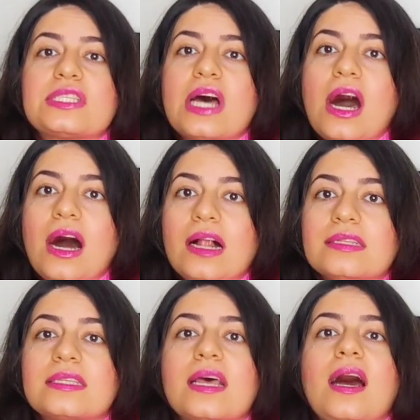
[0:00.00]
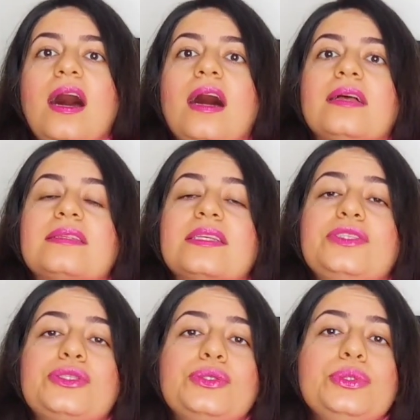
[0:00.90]
salt on the
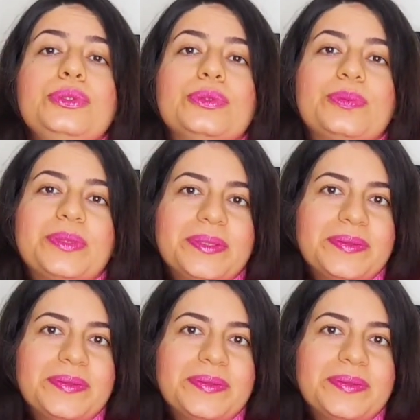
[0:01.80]
soup.